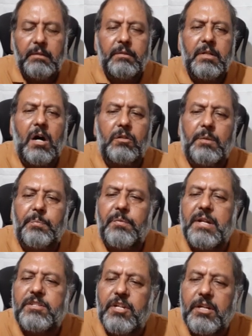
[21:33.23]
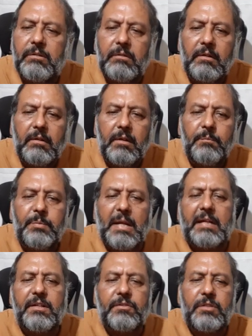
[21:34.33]
Now the prevention,
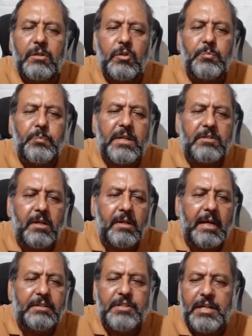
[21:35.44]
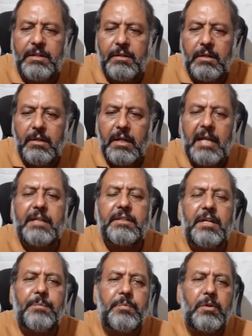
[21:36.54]
practice the good personal hygiene and
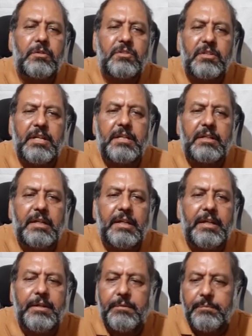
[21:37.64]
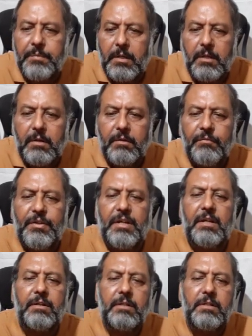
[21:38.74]
keep your skin clean.
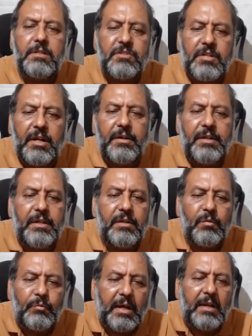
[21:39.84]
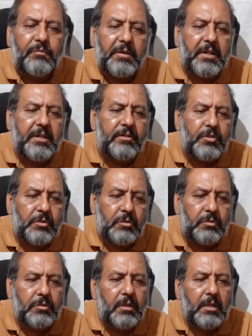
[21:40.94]
Wear sturdy, well-fitting
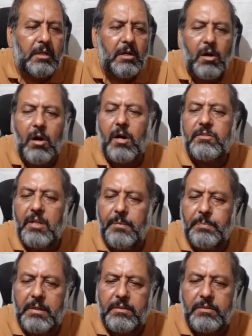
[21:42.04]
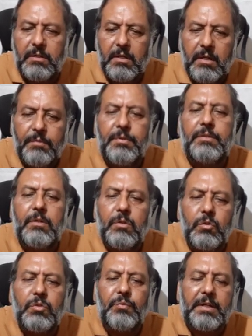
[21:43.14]
shoes or slippers with
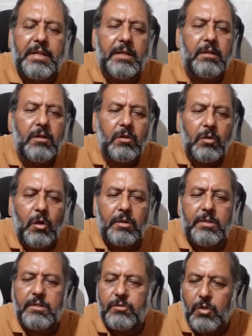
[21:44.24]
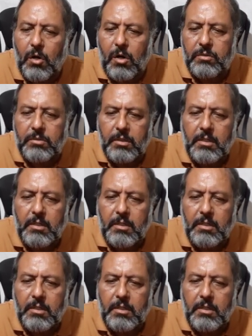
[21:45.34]
loose-fitting cotton socks.